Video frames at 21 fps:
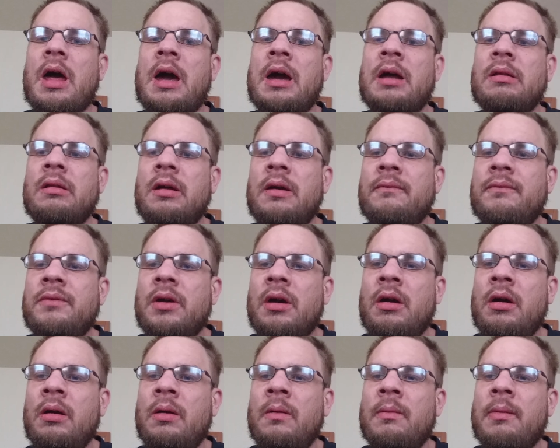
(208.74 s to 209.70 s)
I love
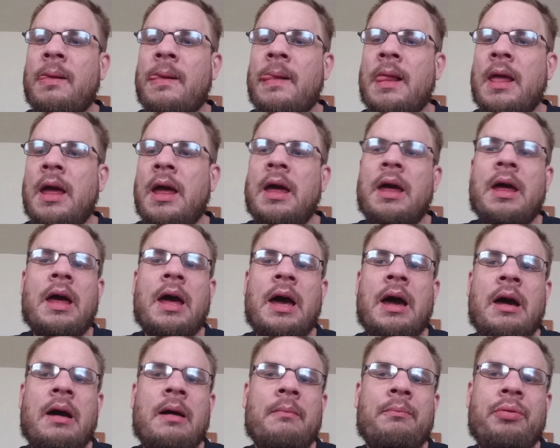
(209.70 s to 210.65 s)
y'all.
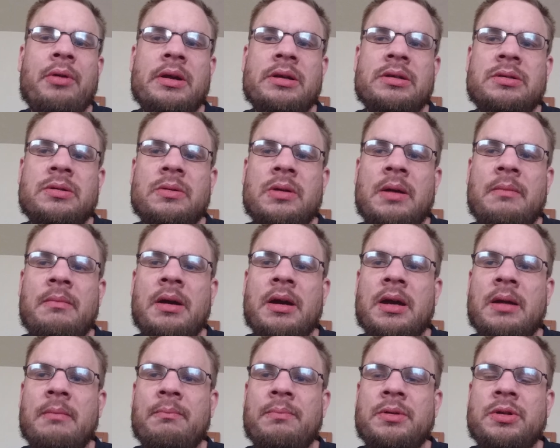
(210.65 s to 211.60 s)
Um, pretty soon I
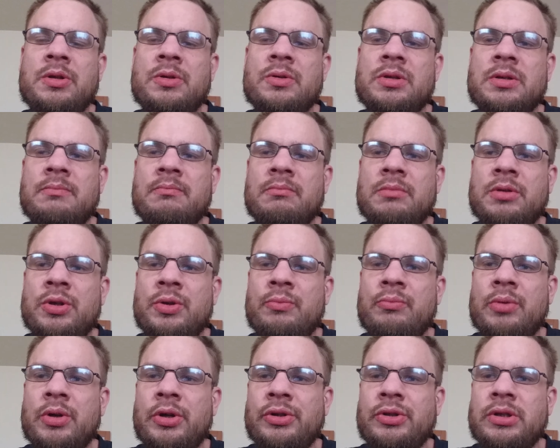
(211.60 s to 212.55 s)
might do some new
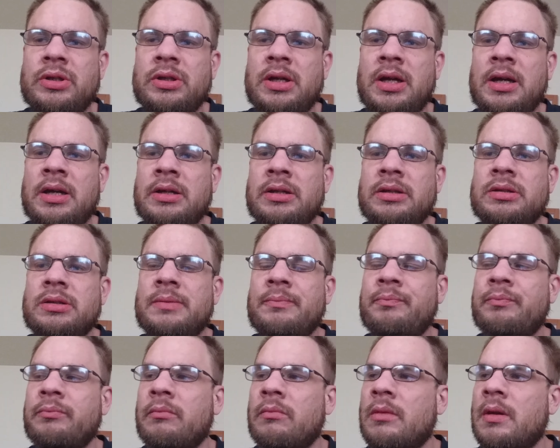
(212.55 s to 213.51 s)
merchandise
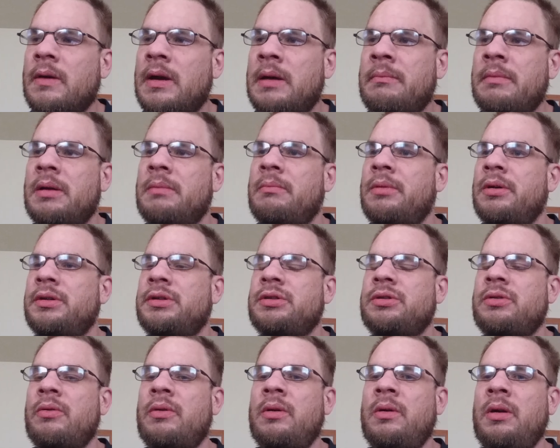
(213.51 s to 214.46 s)
in my merch
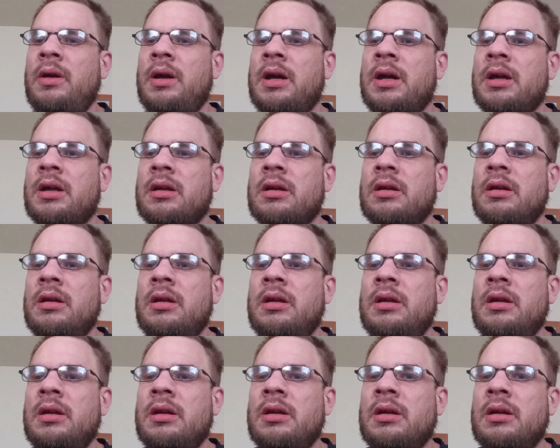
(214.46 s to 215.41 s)
store at
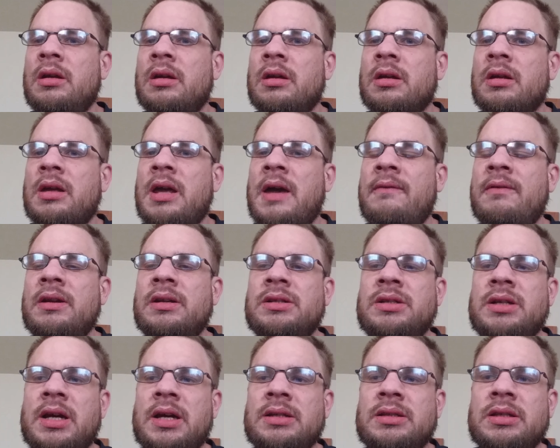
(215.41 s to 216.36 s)
Kevin and
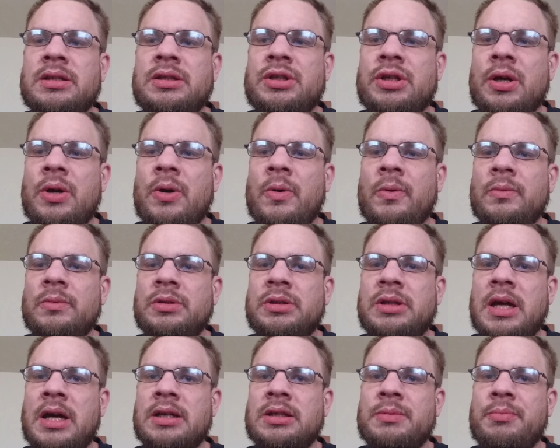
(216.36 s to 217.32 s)
Jazzy Show
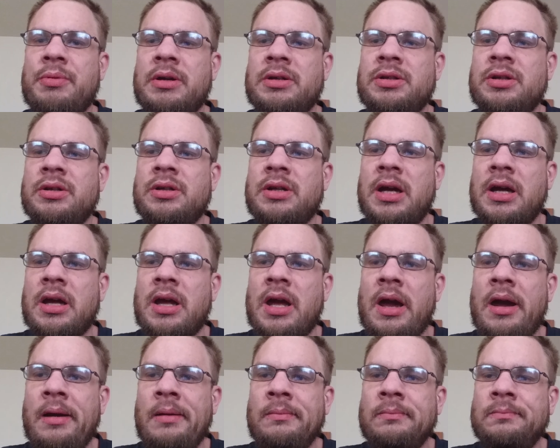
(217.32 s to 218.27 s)

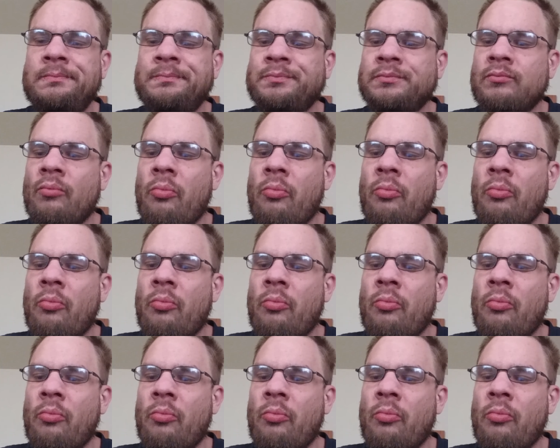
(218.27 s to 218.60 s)
Show.spreadshirt.com.